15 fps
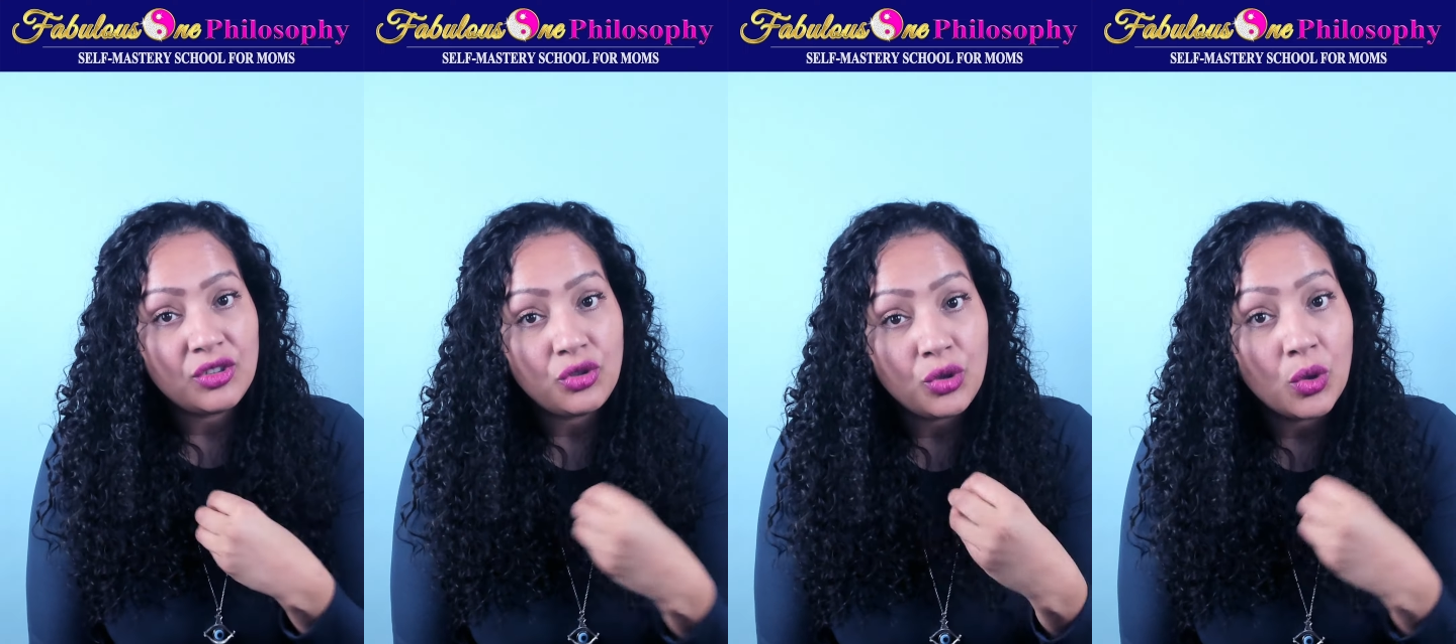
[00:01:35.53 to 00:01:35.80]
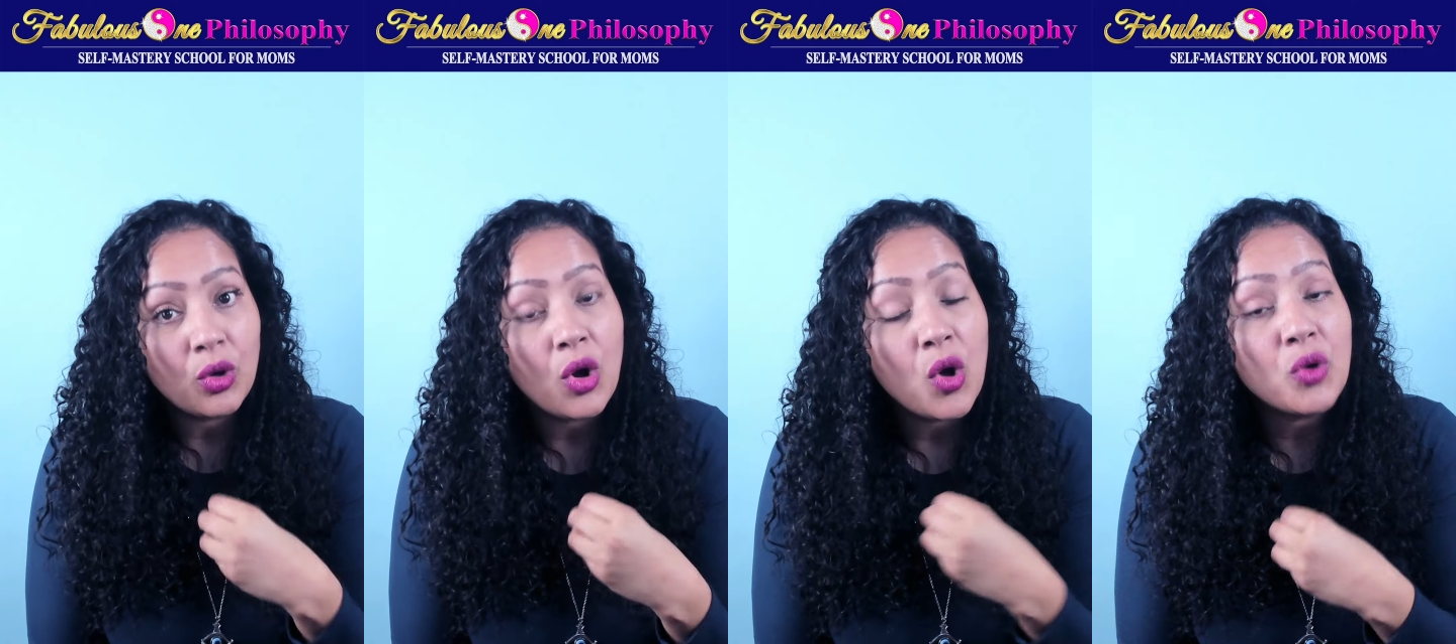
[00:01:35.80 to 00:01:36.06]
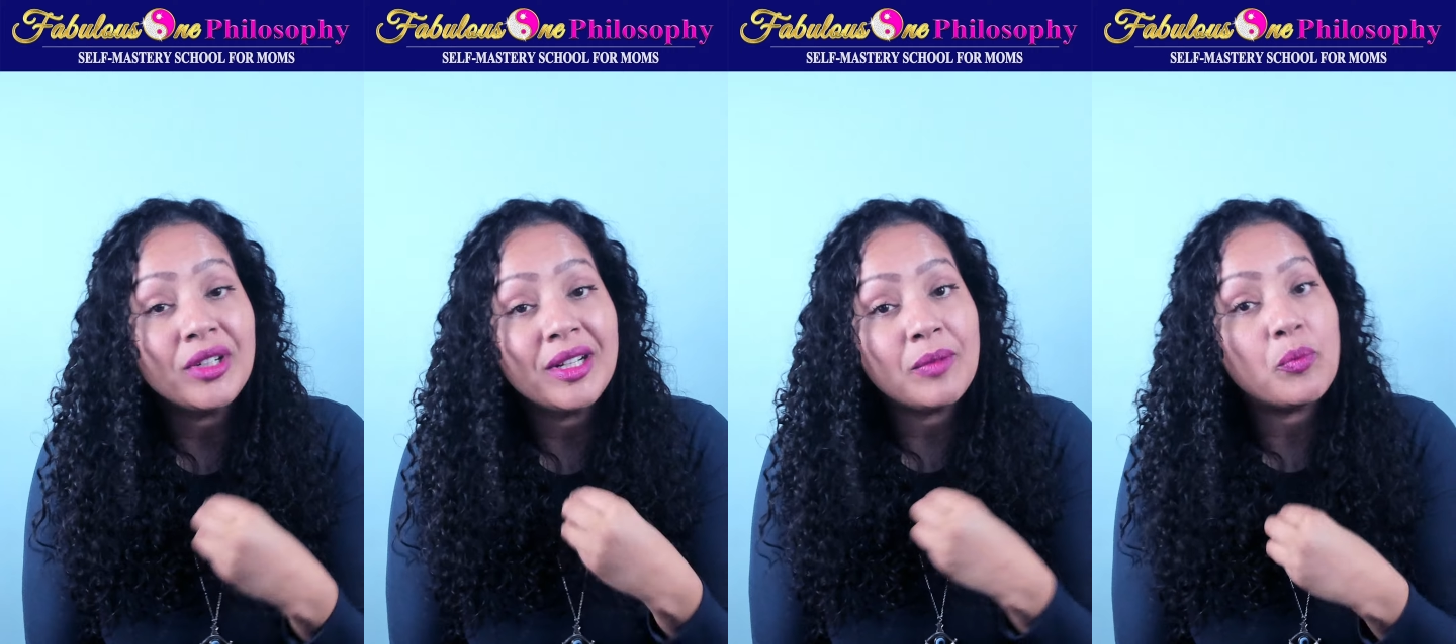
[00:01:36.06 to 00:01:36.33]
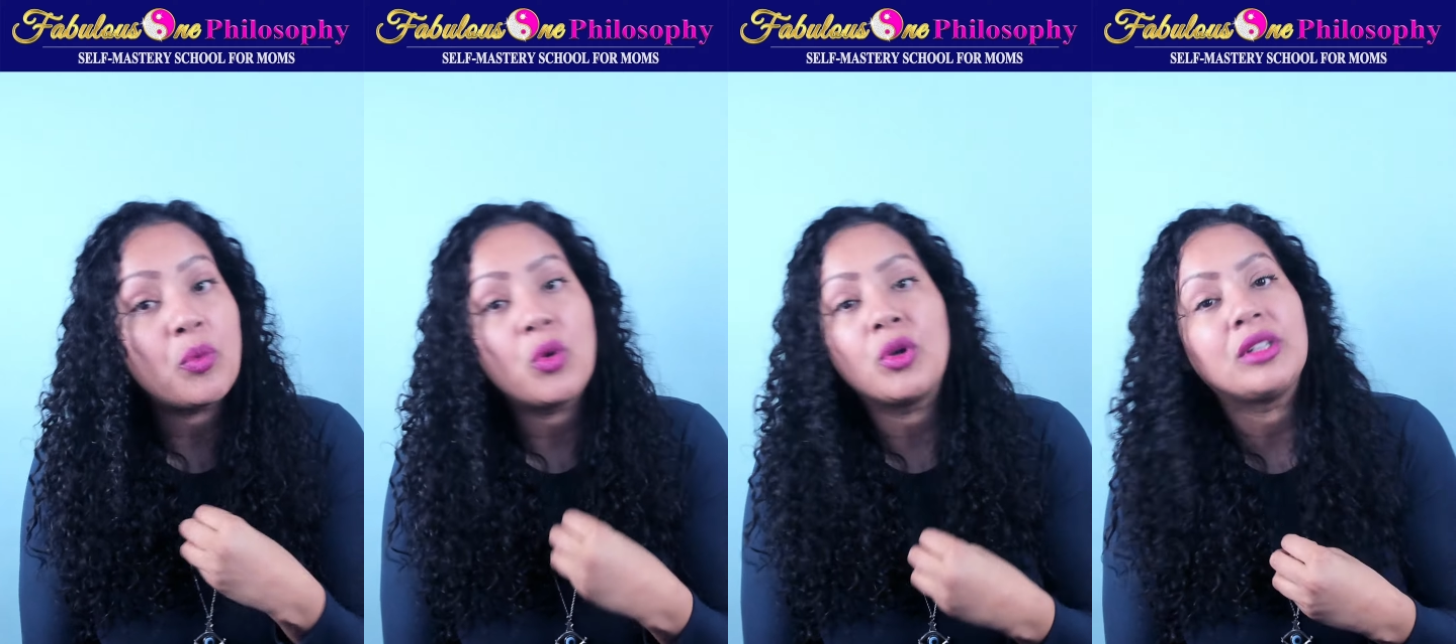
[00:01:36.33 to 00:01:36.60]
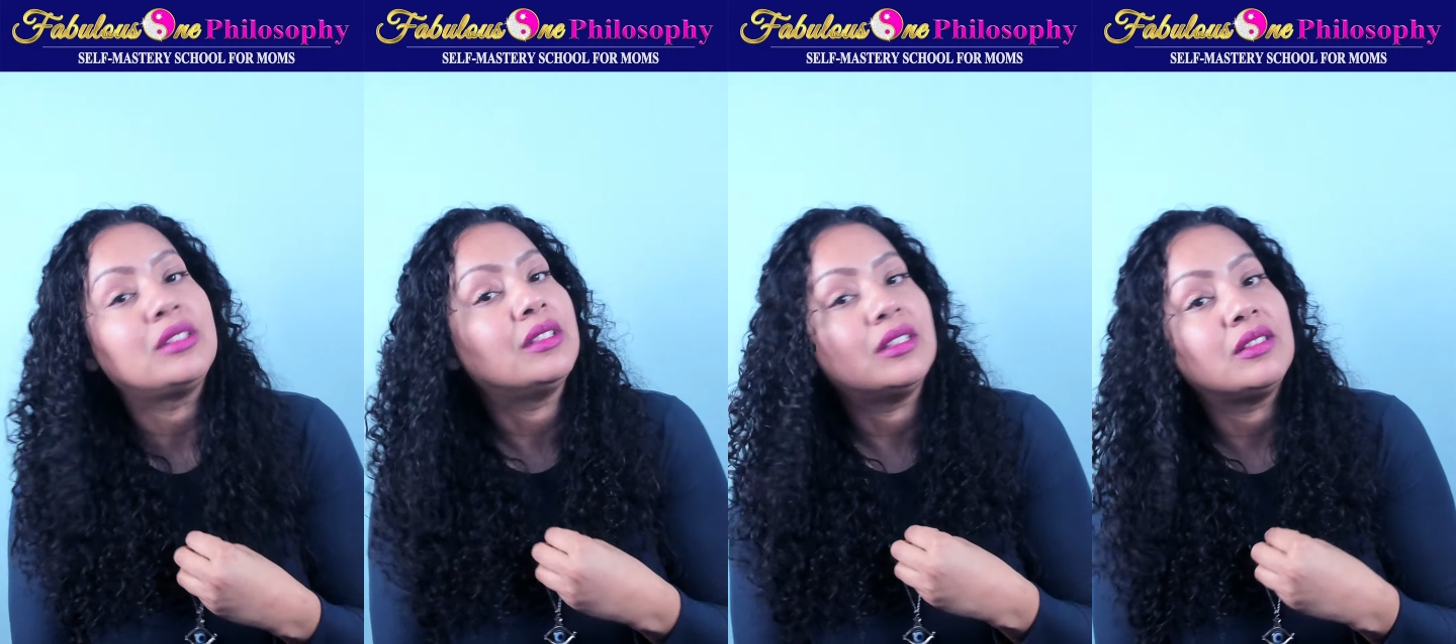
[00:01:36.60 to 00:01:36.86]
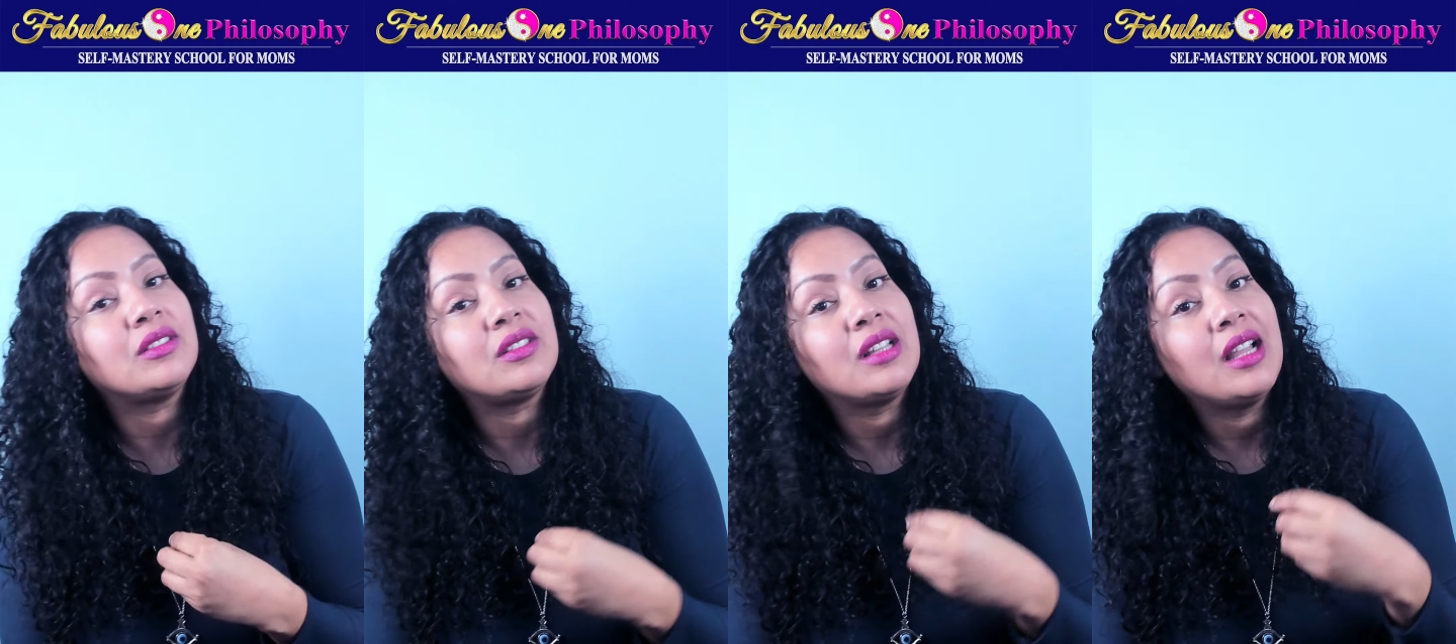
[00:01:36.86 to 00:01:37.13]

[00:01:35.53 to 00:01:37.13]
your own importance